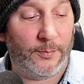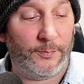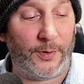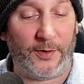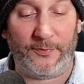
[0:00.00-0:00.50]

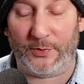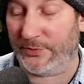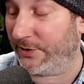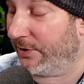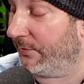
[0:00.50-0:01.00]
But if you're
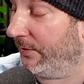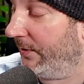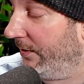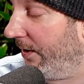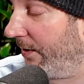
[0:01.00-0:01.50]
genuine,
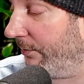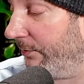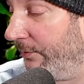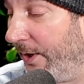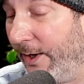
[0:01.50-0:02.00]
hello,
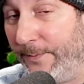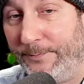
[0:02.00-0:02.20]
Cat,